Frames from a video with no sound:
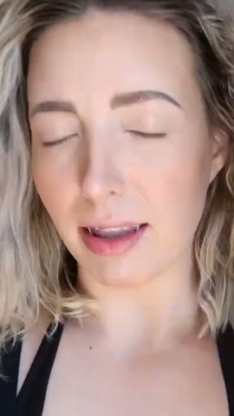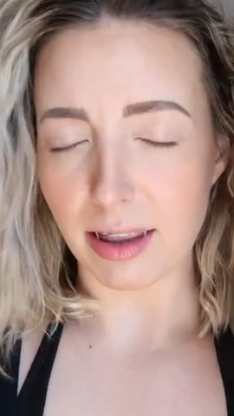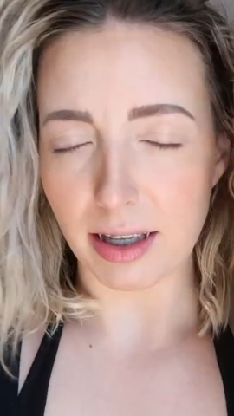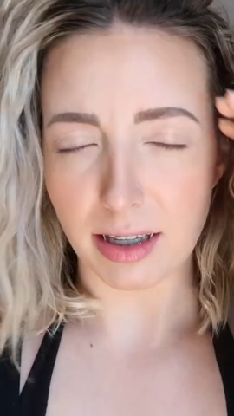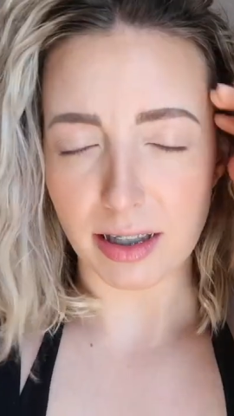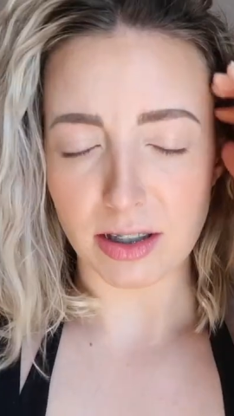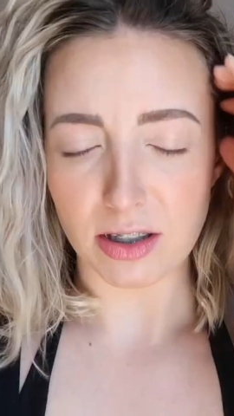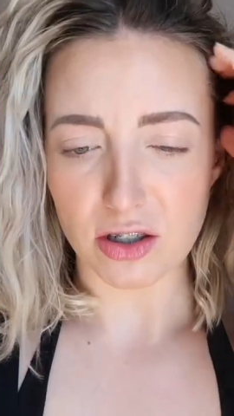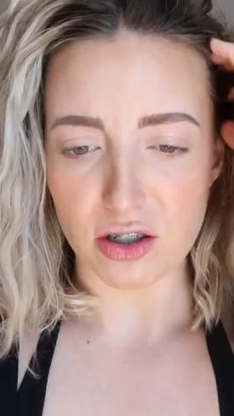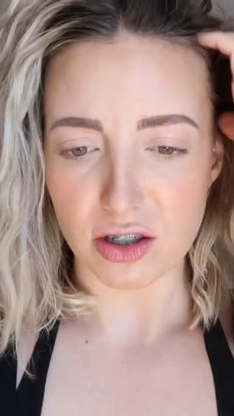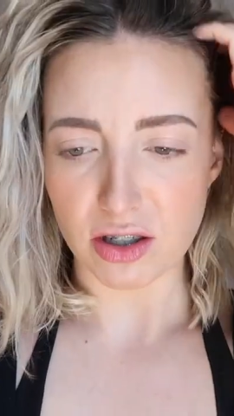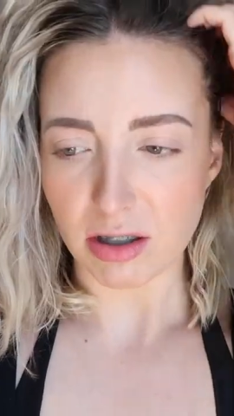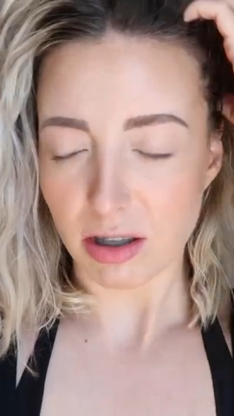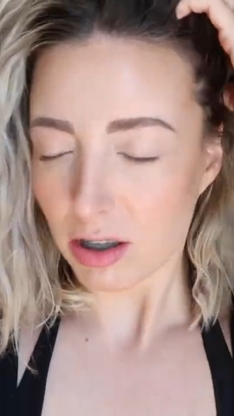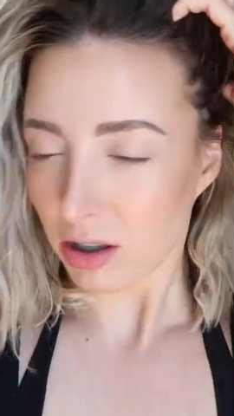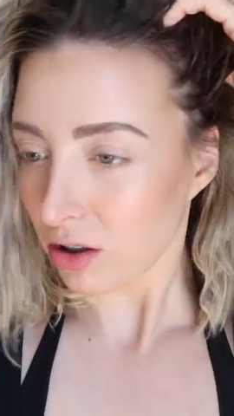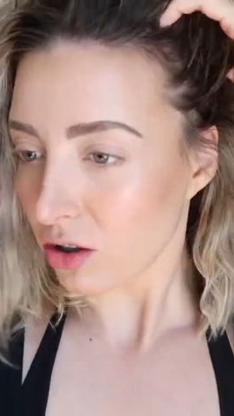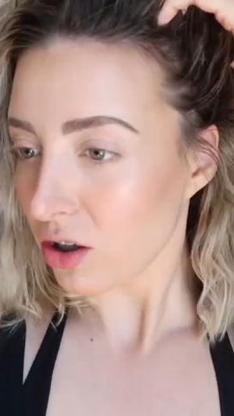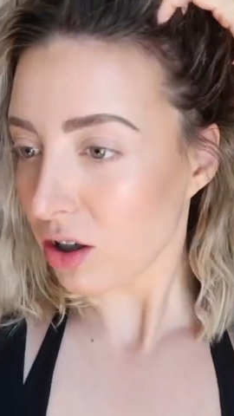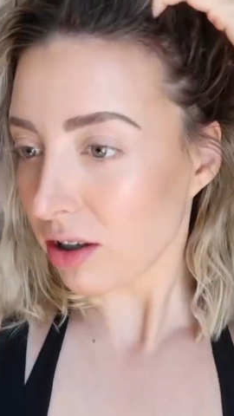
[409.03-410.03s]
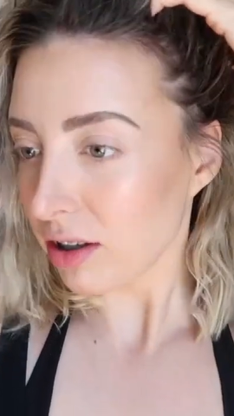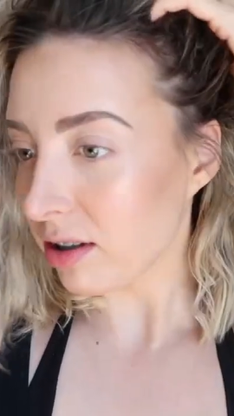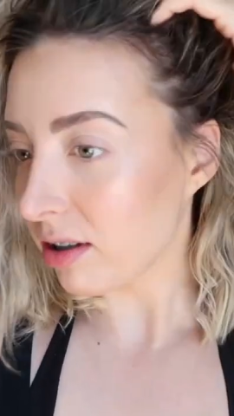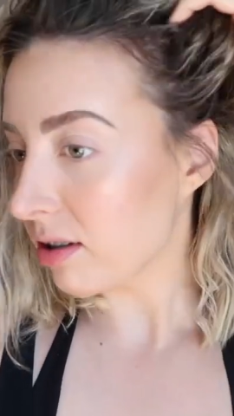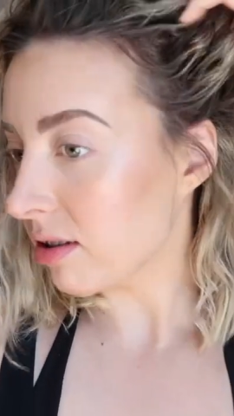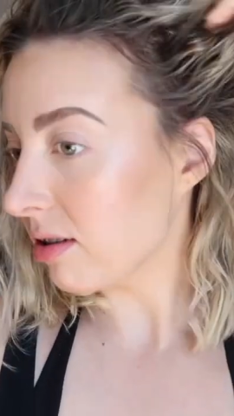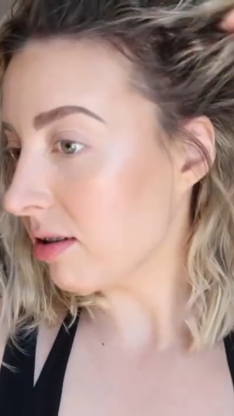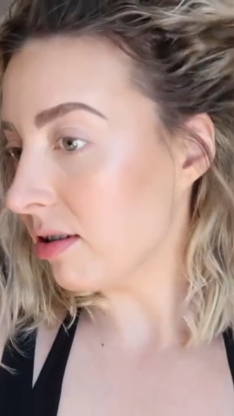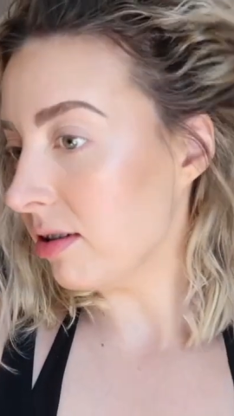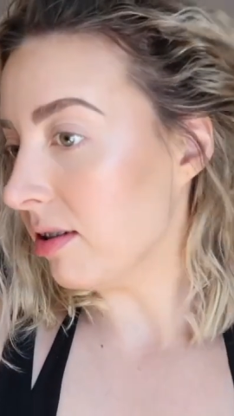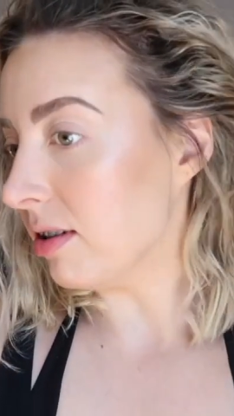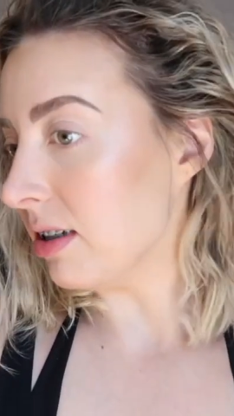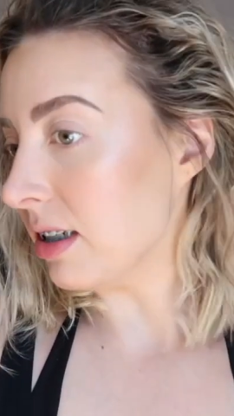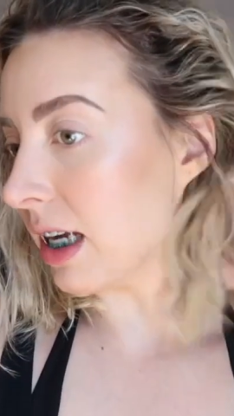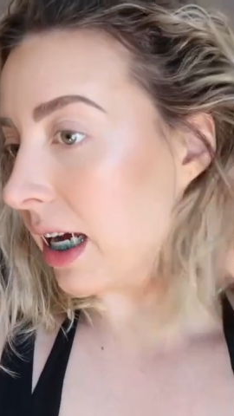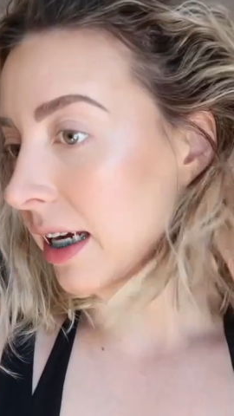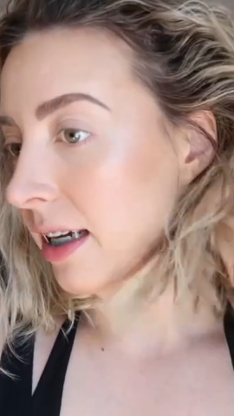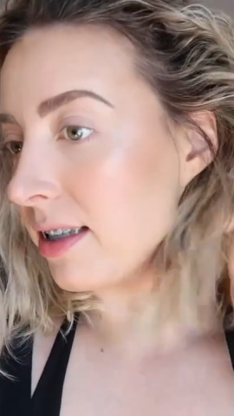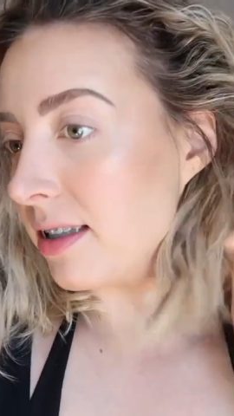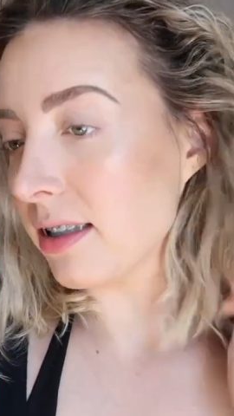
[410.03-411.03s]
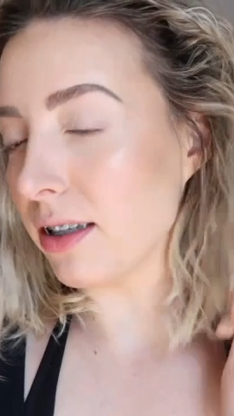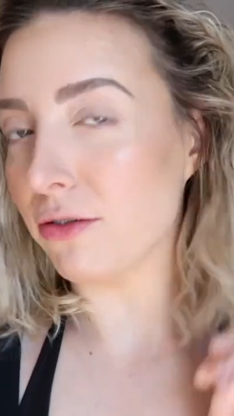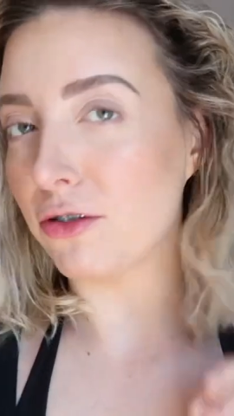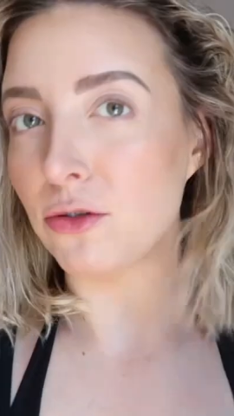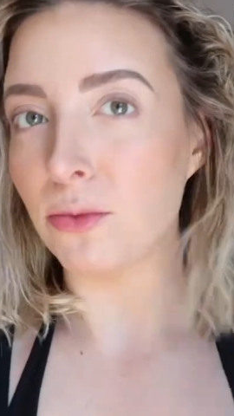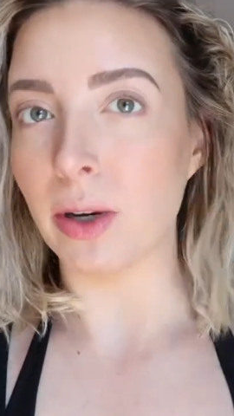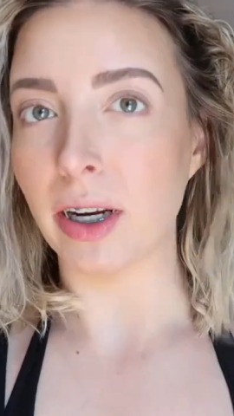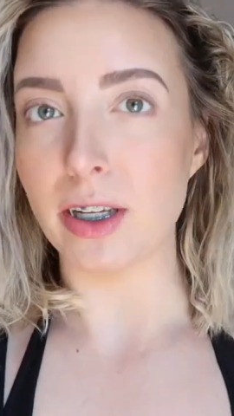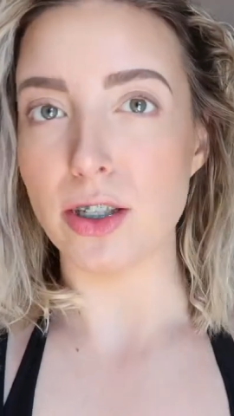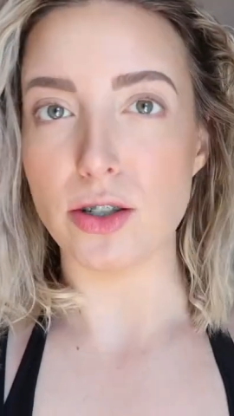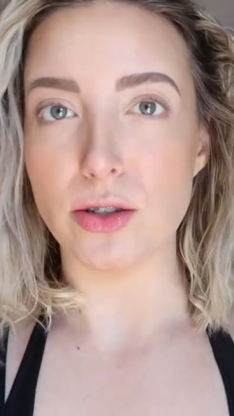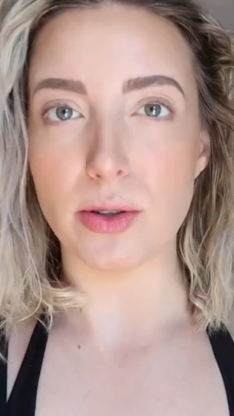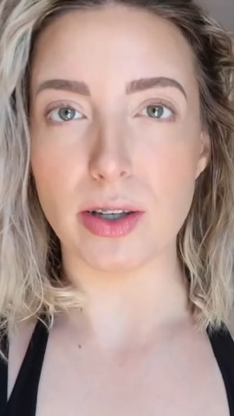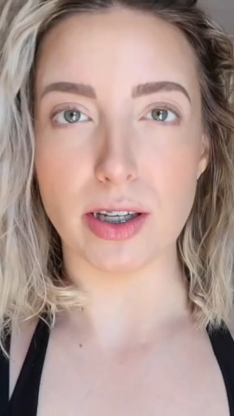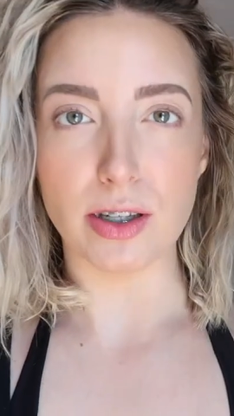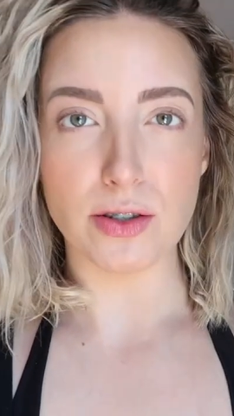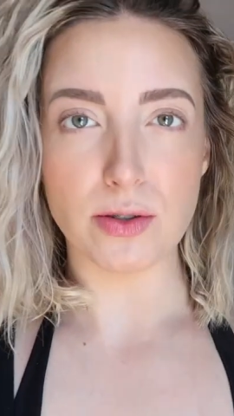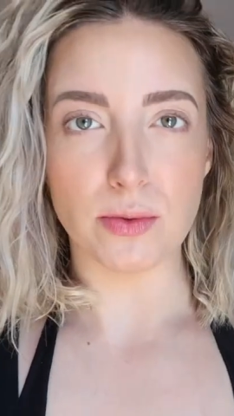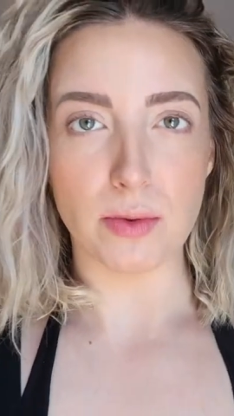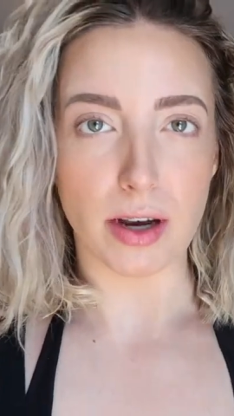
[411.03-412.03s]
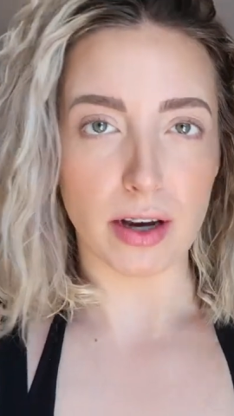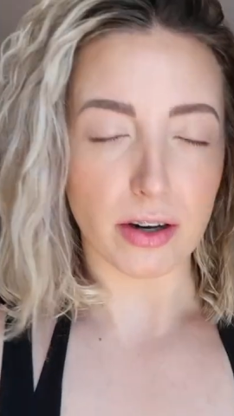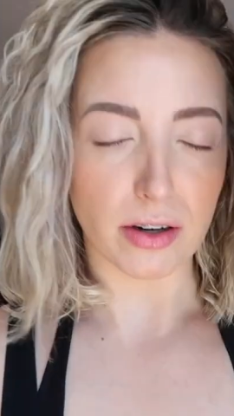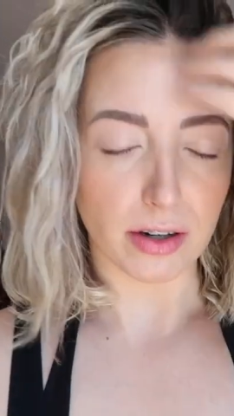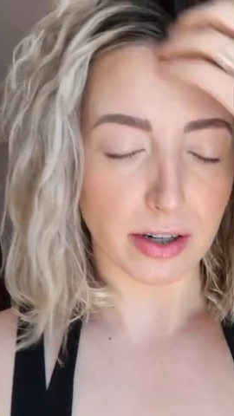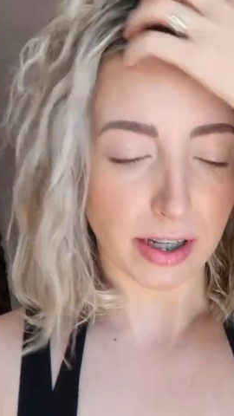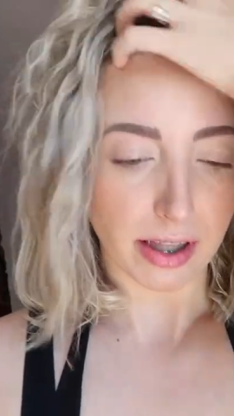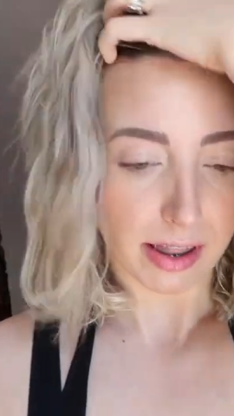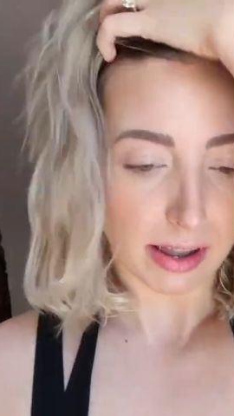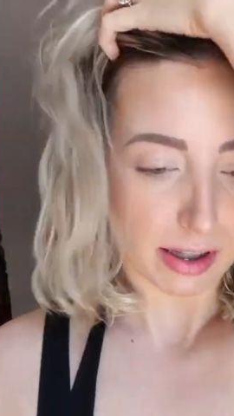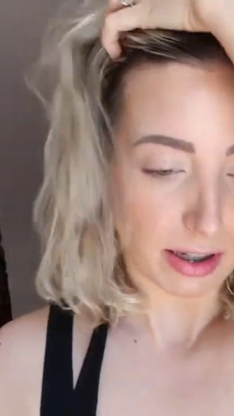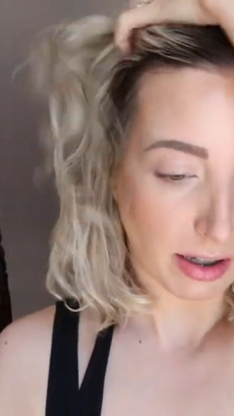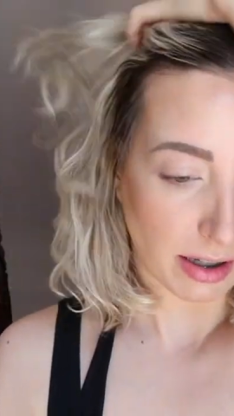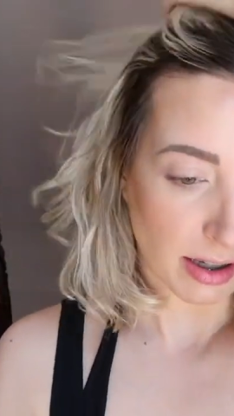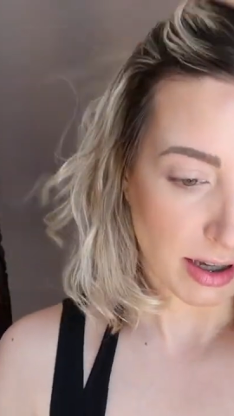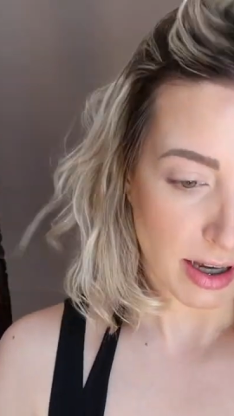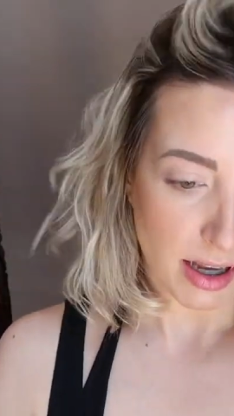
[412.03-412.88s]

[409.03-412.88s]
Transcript: I think it's just gonna look nice even when I do like sweat or anything.